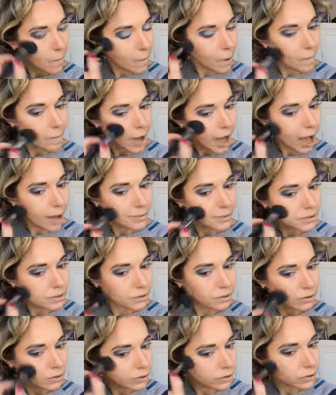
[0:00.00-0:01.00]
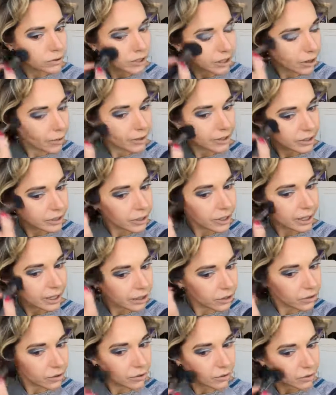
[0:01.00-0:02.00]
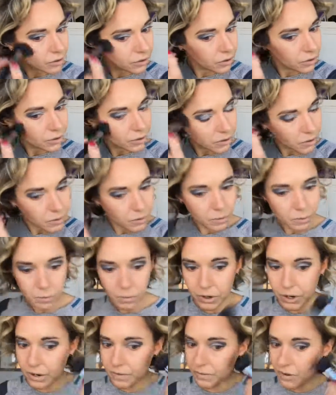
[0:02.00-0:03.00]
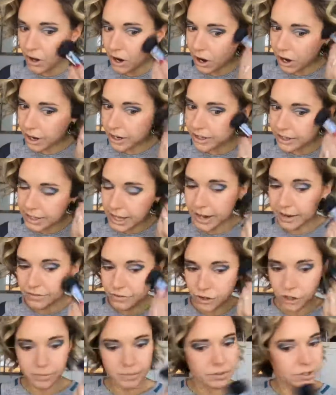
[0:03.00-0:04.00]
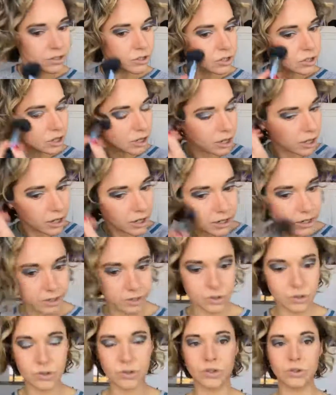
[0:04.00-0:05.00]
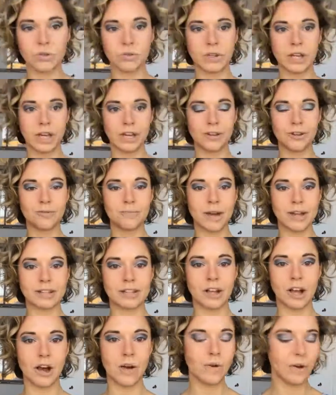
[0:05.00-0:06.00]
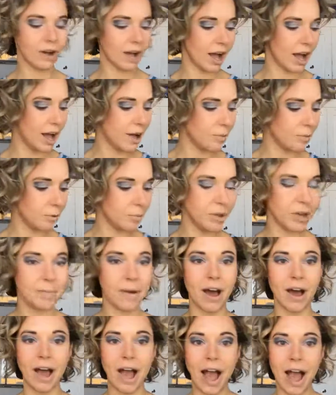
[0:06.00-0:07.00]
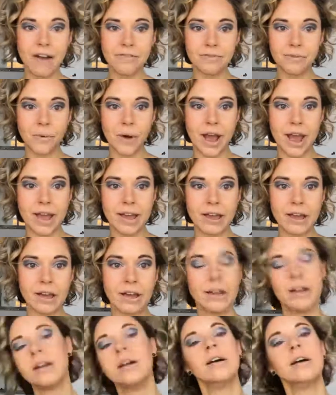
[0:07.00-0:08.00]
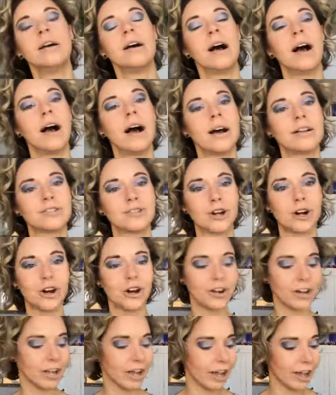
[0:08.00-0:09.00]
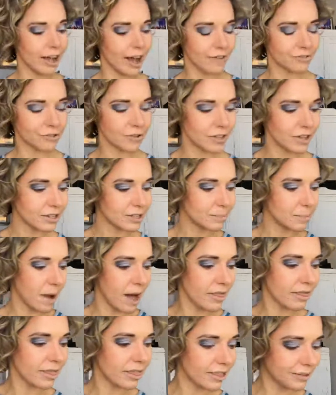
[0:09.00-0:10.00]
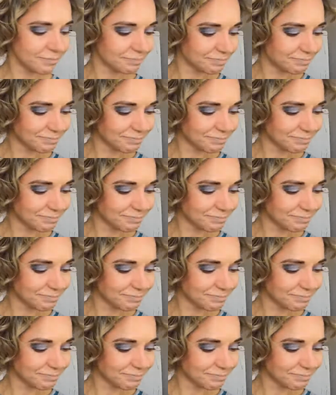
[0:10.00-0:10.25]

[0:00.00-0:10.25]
I'm absolutely going to Cancun. One of our incentive trips this year is to Cancun, Mexico. I will be about halfway to earning it after this month.